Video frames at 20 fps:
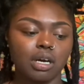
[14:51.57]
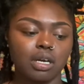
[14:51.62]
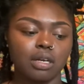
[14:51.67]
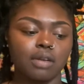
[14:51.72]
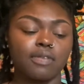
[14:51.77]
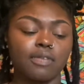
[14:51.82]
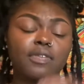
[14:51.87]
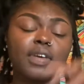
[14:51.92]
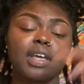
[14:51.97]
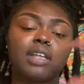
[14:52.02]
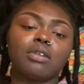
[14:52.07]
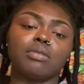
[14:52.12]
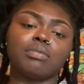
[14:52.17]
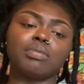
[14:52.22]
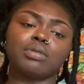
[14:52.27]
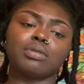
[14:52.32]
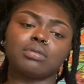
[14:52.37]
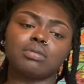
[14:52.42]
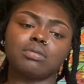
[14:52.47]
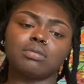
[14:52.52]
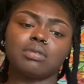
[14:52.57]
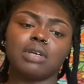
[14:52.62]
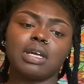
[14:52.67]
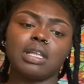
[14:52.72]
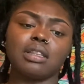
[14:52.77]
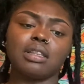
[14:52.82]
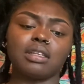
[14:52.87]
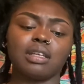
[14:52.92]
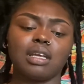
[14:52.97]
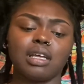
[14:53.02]
unavailable
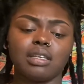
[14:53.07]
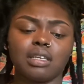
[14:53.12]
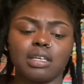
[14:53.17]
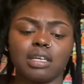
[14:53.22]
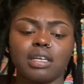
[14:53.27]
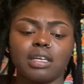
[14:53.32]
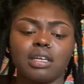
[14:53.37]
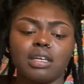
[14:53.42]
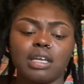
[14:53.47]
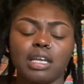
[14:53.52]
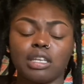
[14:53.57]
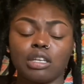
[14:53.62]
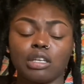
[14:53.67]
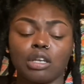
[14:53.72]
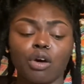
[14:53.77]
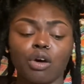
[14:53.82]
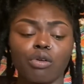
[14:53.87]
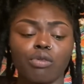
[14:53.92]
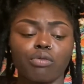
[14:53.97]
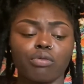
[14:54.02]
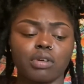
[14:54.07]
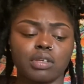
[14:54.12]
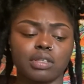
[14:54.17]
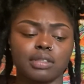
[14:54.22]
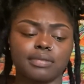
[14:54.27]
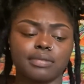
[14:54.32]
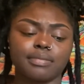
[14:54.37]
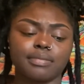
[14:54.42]
in the long run.